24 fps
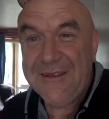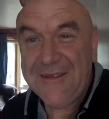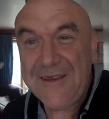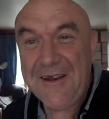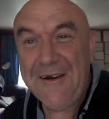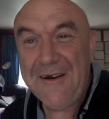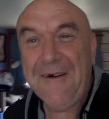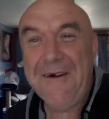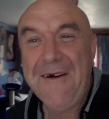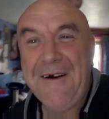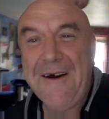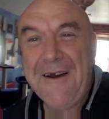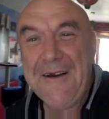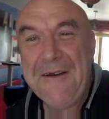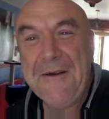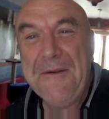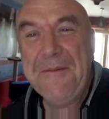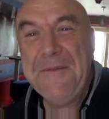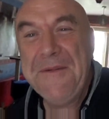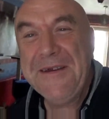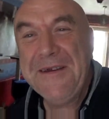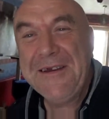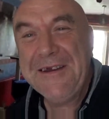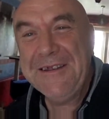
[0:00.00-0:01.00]
so I
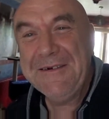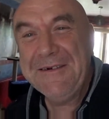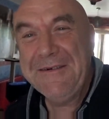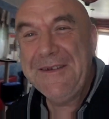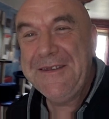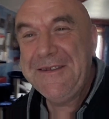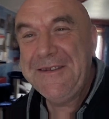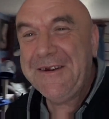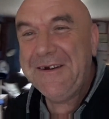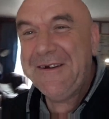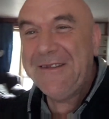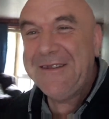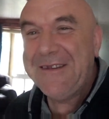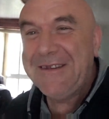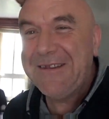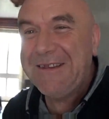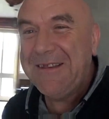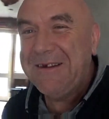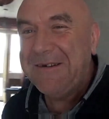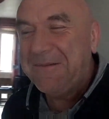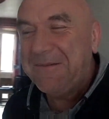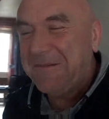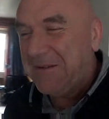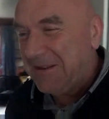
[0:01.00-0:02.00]
hope you're going to enjoy
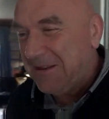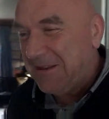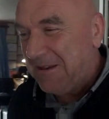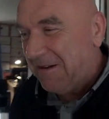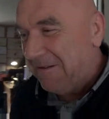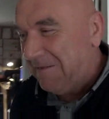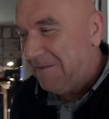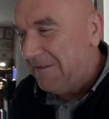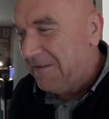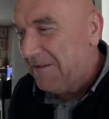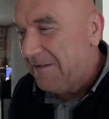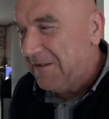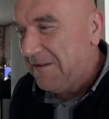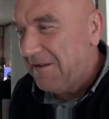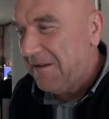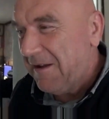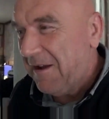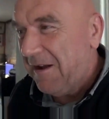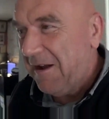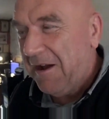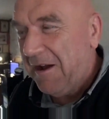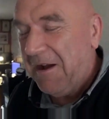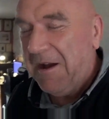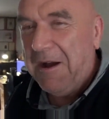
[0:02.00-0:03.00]
this little video
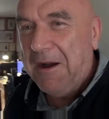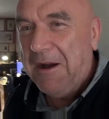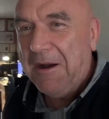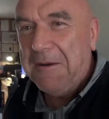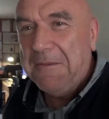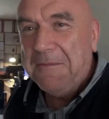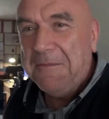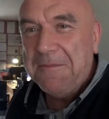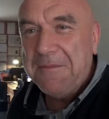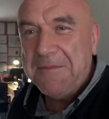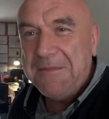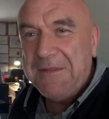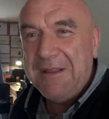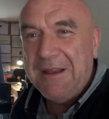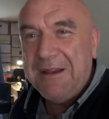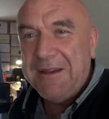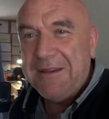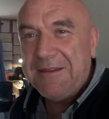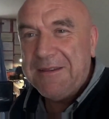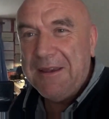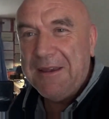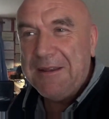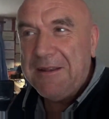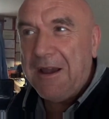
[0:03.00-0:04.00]
um,
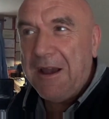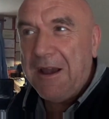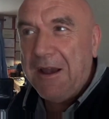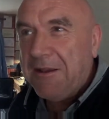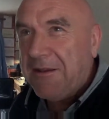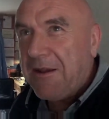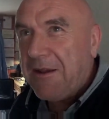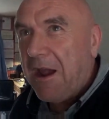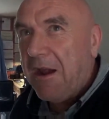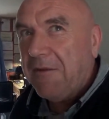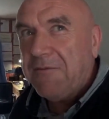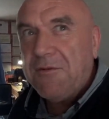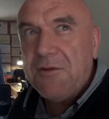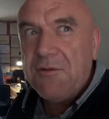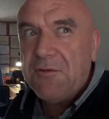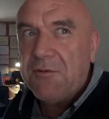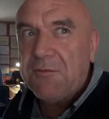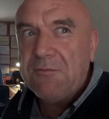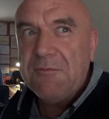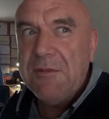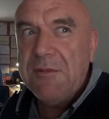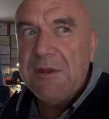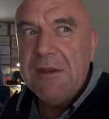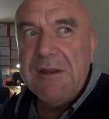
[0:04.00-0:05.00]
like I said, I, I
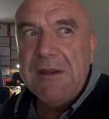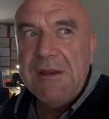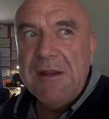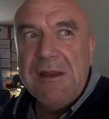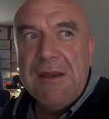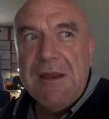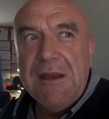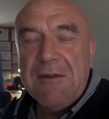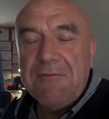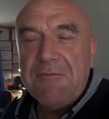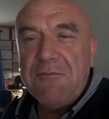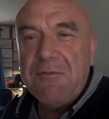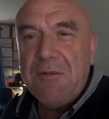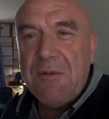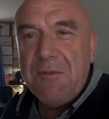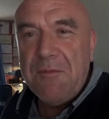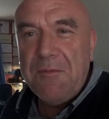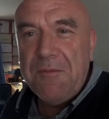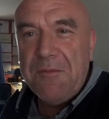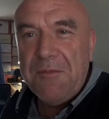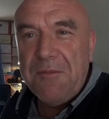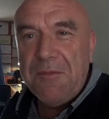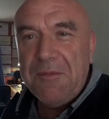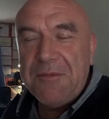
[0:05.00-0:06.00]
just,
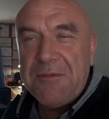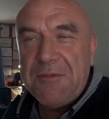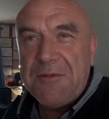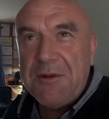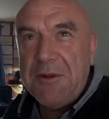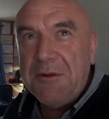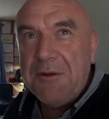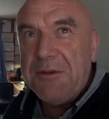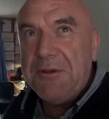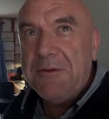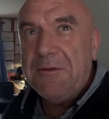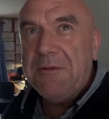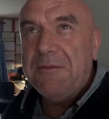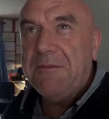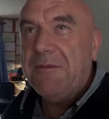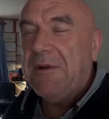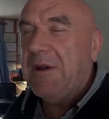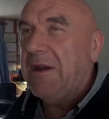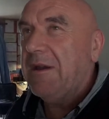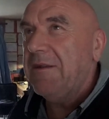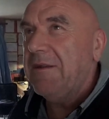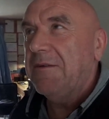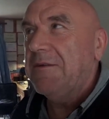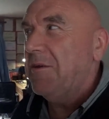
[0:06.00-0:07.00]
do you know, there,
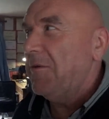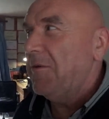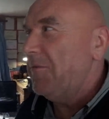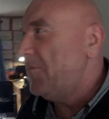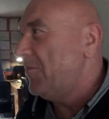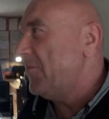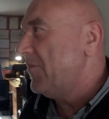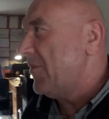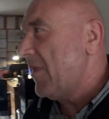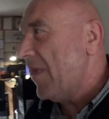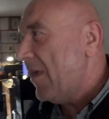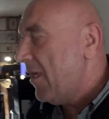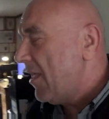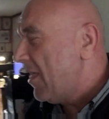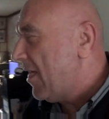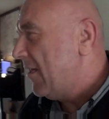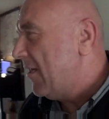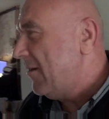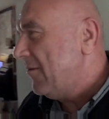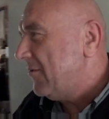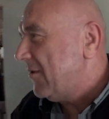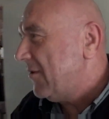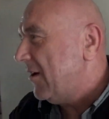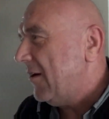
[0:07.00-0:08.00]
I don't know.
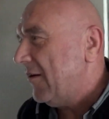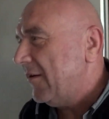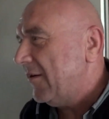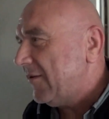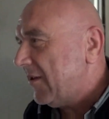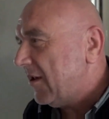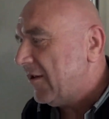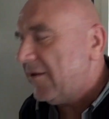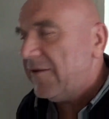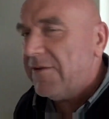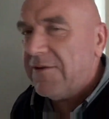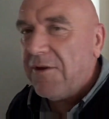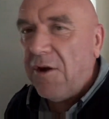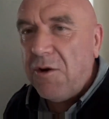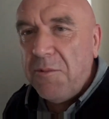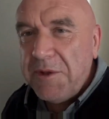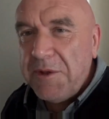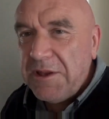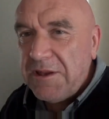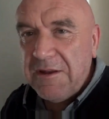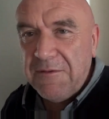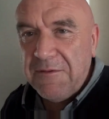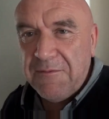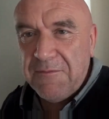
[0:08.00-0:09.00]
There, I would say so
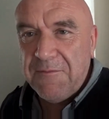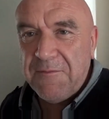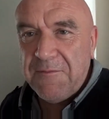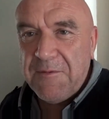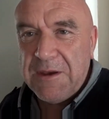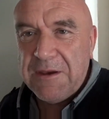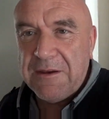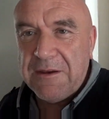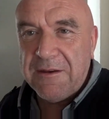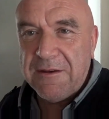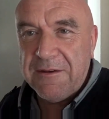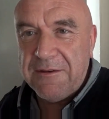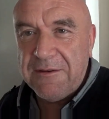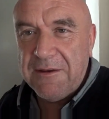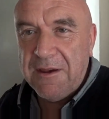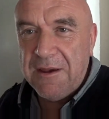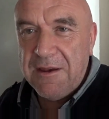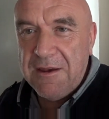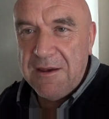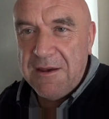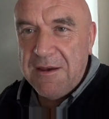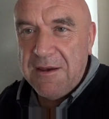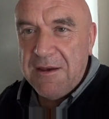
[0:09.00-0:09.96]
many different things,